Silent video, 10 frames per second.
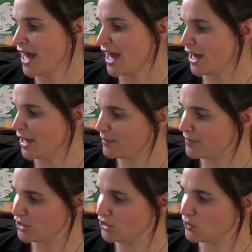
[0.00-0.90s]

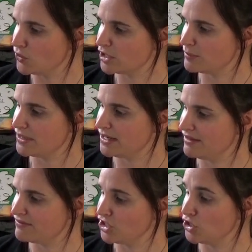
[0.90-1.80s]
you're going to
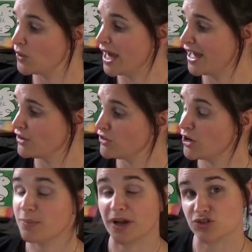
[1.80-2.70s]
believe that you can
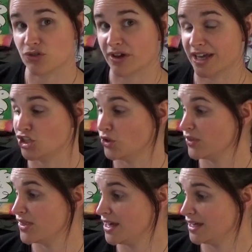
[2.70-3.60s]
grow by trying new
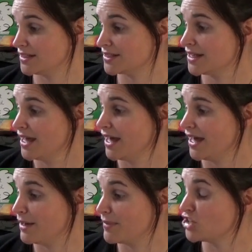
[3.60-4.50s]
things
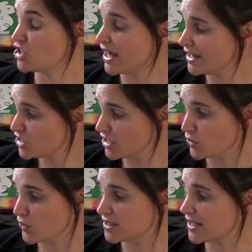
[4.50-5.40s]
and challenging
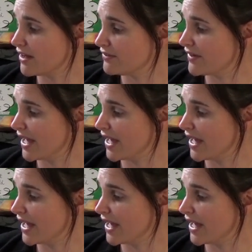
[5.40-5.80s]
yourself.